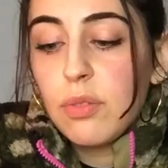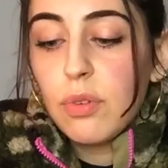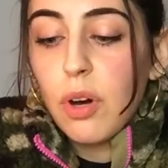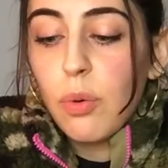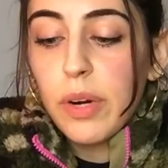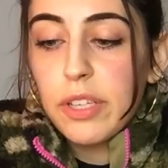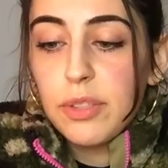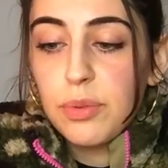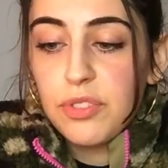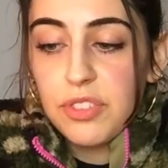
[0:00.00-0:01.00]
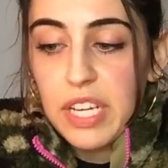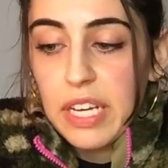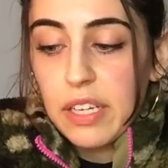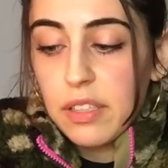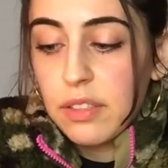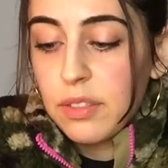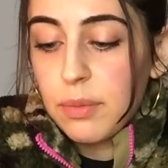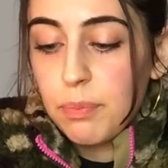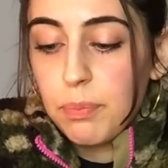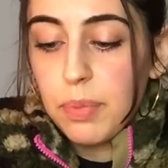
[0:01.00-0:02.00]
you know where you stand,